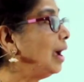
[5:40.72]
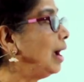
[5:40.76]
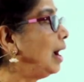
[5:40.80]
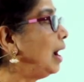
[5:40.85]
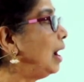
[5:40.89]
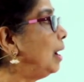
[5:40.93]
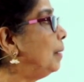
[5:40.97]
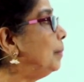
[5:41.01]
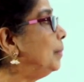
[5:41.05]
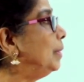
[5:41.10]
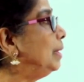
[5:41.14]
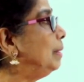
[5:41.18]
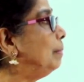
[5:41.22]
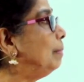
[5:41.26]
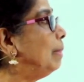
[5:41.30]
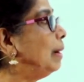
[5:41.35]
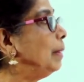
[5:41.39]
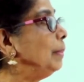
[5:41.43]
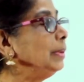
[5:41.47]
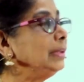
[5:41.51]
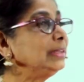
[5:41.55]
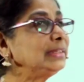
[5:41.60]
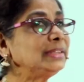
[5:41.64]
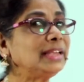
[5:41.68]
How many
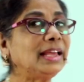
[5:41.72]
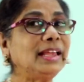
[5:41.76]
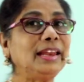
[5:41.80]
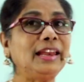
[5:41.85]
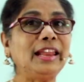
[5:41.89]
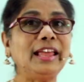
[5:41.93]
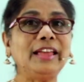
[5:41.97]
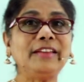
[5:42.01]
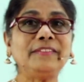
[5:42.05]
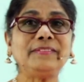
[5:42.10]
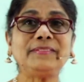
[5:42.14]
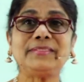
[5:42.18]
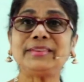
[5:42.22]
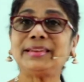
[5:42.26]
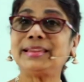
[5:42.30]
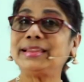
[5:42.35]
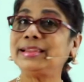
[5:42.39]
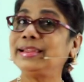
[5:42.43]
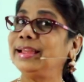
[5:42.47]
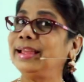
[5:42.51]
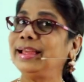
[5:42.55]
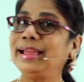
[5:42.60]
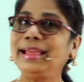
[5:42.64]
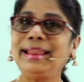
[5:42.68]
bubbles are left?
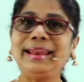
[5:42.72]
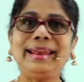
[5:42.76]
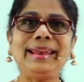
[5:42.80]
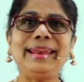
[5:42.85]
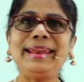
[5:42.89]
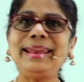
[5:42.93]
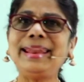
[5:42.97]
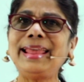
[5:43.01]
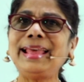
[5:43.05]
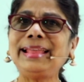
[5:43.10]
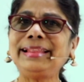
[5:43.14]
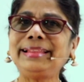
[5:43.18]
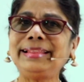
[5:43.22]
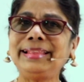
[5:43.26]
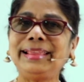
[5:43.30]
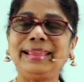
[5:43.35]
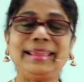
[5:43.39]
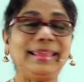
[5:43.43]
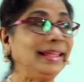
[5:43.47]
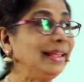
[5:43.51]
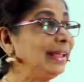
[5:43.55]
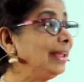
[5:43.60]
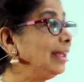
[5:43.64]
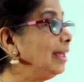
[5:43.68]

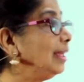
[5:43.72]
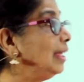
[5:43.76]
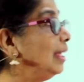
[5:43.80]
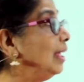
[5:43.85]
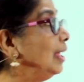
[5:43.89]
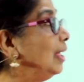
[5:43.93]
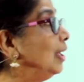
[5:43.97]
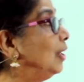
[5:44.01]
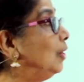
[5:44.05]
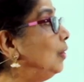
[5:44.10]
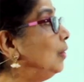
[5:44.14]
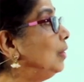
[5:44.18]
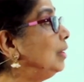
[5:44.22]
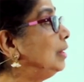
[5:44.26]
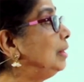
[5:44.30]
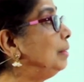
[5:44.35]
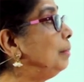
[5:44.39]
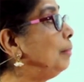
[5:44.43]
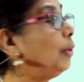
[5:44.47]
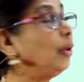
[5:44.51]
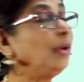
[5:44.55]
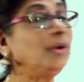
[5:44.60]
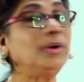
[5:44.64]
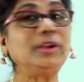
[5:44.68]
Nothing. Look at the
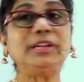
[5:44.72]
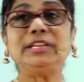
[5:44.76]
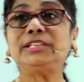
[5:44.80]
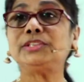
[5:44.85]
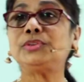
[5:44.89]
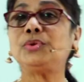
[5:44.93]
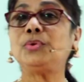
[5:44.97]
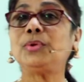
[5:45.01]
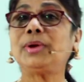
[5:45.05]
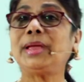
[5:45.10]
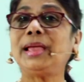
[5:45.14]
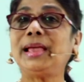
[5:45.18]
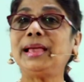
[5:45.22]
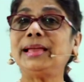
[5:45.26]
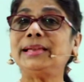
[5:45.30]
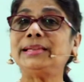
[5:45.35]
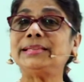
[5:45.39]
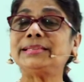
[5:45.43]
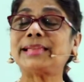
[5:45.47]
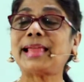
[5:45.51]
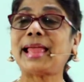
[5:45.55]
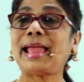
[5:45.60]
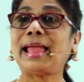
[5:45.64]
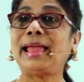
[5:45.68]
boy, he's looking at
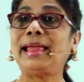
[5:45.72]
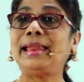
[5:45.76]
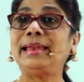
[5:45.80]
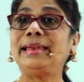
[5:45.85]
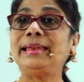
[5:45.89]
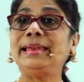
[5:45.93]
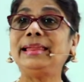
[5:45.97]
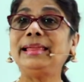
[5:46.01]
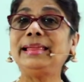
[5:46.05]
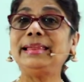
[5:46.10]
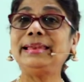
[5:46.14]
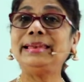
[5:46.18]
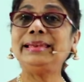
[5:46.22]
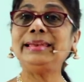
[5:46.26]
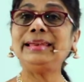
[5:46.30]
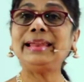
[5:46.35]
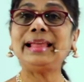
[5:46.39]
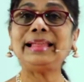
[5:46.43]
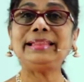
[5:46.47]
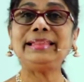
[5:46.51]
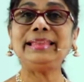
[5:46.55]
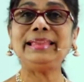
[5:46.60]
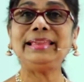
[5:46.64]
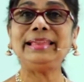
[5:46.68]
his hand.
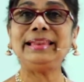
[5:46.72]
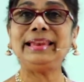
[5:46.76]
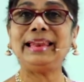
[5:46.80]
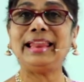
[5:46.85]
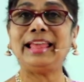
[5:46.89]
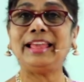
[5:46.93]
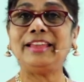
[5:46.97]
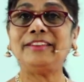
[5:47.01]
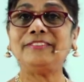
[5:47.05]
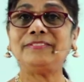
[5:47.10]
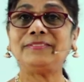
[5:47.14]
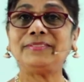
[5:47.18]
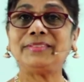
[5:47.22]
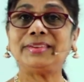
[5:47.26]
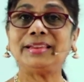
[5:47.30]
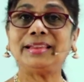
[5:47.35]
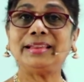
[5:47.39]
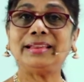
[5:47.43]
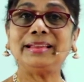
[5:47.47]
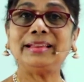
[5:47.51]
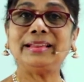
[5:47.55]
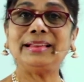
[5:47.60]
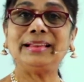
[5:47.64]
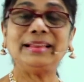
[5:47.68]
Nothing left.
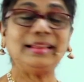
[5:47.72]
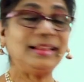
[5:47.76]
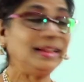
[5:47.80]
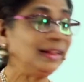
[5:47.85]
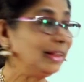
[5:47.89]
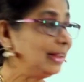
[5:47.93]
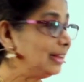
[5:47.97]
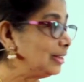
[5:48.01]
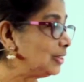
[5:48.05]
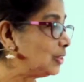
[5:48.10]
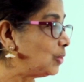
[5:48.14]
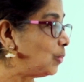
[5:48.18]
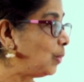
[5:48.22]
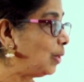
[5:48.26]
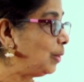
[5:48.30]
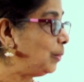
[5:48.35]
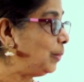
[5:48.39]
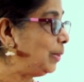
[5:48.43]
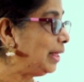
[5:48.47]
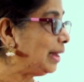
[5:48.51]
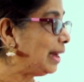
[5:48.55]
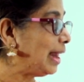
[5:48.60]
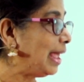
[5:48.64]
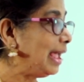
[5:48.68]
So what
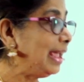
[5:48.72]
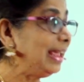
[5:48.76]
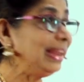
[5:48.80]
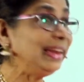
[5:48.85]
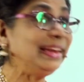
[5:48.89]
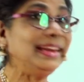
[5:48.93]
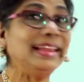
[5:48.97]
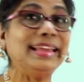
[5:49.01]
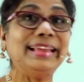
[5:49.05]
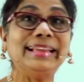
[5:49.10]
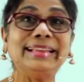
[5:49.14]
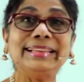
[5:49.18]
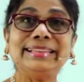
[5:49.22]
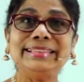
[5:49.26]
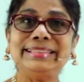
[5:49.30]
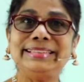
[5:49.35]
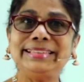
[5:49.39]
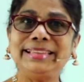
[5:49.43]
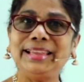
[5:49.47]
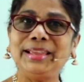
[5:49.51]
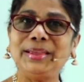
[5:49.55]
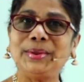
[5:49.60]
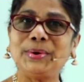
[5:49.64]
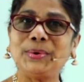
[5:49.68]
we write?
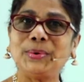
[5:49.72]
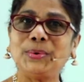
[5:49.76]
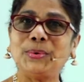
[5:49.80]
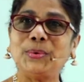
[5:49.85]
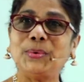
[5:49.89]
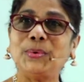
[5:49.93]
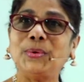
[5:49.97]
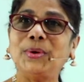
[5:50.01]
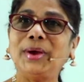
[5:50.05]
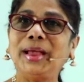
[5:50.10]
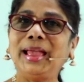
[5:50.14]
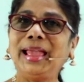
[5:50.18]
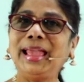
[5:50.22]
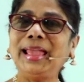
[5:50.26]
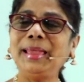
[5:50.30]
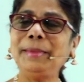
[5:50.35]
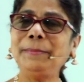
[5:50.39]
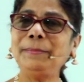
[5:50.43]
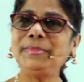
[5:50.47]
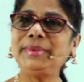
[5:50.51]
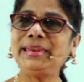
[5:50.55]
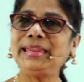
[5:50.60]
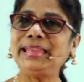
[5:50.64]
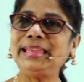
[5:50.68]
0.
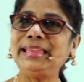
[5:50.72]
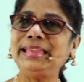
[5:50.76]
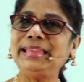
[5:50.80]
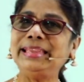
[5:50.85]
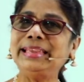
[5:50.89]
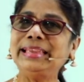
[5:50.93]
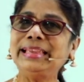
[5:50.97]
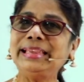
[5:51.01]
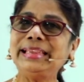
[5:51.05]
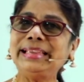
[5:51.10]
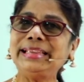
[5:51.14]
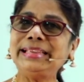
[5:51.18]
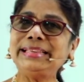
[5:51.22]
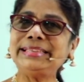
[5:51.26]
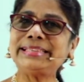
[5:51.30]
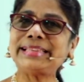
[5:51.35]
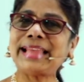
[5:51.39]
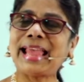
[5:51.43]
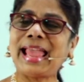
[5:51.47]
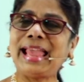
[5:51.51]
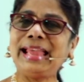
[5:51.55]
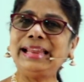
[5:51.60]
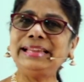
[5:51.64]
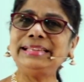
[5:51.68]
Empty. His
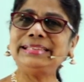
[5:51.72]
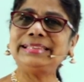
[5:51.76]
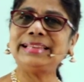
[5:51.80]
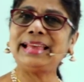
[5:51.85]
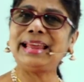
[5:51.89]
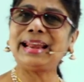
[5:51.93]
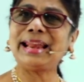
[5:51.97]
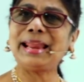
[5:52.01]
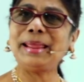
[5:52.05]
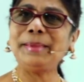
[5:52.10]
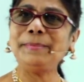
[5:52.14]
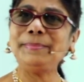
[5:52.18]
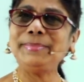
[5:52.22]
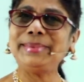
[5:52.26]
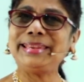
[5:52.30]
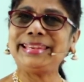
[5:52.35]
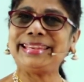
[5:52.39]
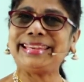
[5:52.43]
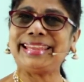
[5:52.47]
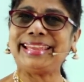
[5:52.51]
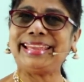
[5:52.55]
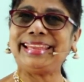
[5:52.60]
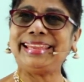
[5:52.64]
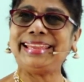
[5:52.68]
hands are
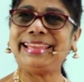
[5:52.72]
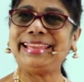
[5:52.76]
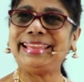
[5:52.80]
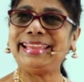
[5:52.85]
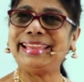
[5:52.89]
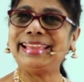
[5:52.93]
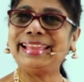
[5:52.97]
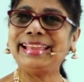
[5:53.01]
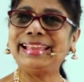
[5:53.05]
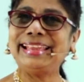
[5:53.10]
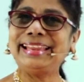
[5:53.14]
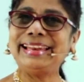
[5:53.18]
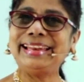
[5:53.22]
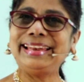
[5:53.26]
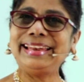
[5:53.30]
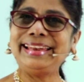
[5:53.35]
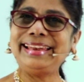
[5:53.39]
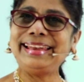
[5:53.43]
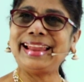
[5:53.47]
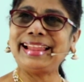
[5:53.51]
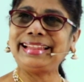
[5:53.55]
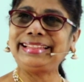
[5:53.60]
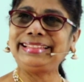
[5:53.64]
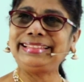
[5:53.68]
empty.
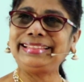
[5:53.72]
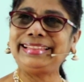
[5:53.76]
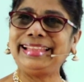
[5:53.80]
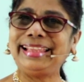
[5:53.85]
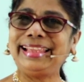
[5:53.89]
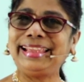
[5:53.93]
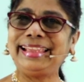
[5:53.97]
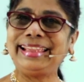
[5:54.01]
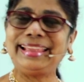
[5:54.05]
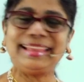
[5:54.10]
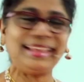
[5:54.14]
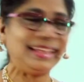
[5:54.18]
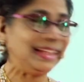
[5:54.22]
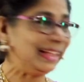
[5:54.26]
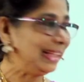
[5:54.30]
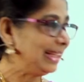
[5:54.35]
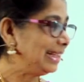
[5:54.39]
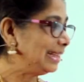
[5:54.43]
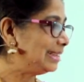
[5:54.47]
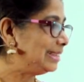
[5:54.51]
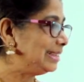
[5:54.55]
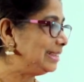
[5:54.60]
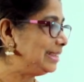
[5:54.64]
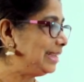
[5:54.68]
Nothing.
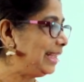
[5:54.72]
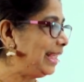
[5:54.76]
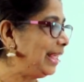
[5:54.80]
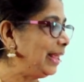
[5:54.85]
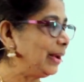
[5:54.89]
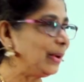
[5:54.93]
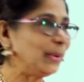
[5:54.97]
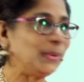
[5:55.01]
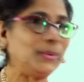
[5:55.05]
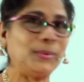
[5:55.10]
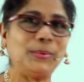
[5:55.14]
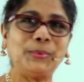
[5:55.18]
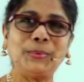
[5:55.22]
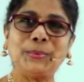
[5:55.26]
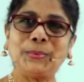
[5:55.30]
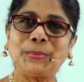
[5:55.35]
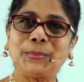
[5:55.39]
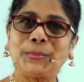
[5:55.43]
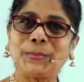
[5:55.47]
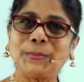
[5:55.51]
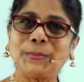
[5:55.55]
0.